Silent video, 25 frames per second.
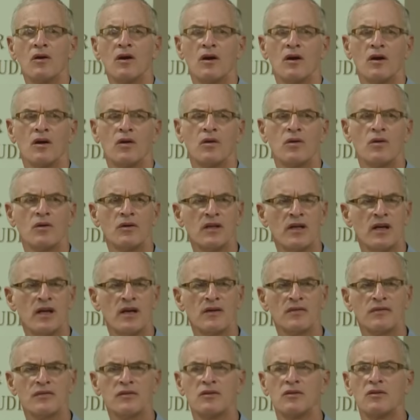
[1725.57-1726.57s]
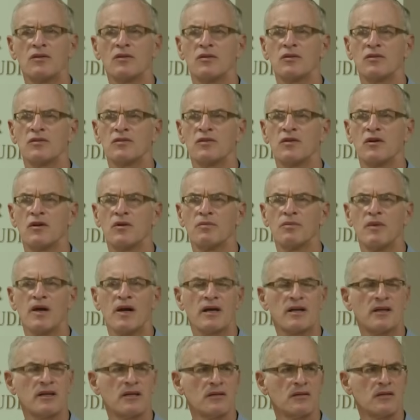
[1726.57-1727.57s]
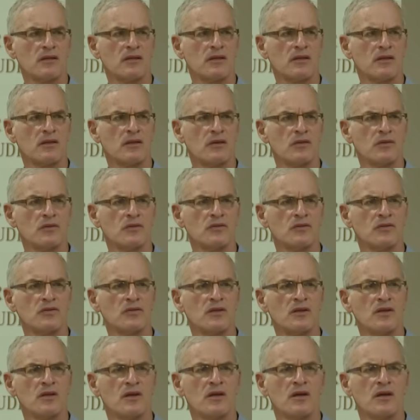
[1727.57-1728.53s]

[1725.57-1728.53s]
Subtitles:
all you have to do is go back and look at those